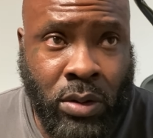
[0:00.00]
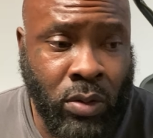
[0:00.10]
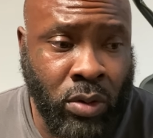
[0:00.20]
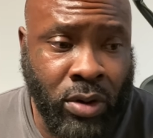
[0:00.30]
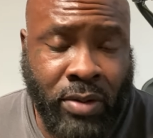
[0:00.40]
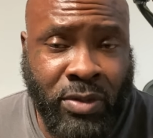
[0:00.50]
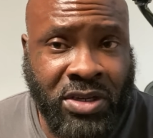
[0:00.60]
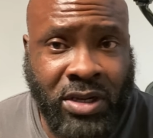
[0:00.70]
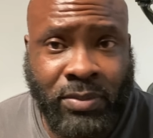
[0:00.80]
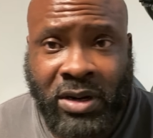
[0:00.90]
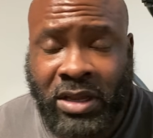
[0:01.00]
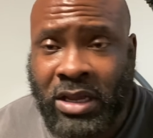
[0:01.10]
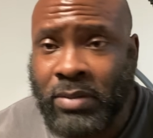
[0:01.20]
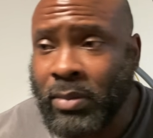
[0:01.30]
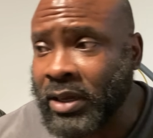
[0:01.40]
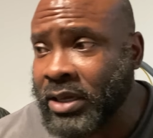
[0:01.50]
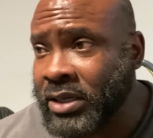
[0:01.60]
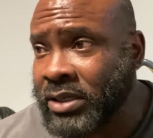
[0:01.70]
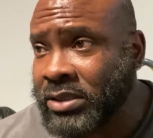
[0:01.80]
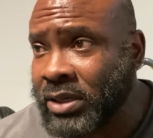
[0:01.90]
ordering me something to eat, my
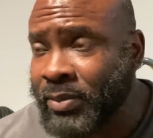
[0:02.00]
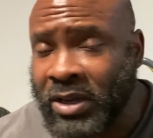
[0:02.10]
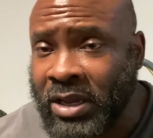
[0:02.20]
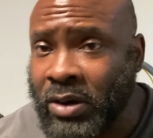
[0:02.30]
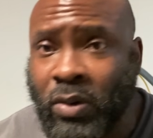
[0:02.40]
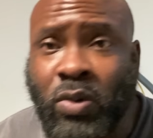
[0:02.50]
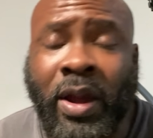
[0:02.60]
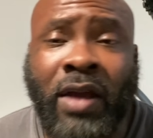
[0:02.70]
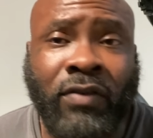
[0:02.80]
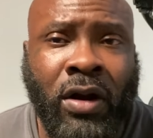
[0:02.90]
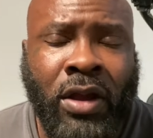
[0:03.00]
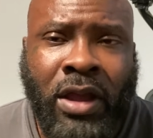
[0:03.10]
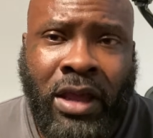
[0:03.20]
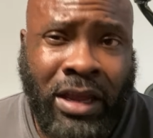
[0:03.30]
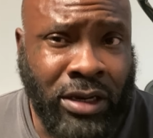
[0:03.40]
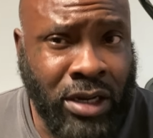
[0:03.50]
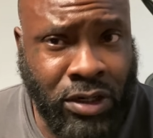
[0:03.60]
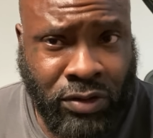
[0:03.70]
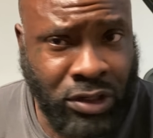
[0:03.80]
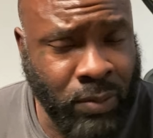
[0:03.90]
kids something to eat, or whoever, and
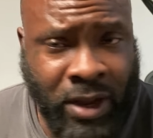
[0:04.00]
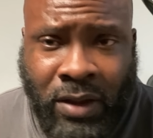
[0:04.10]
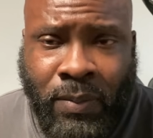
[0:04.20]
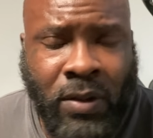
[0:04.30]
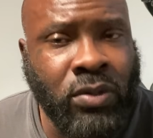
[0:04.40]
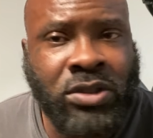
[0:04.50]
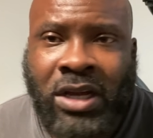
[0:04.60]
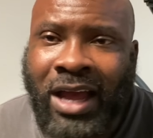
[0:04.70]
disrespecting people.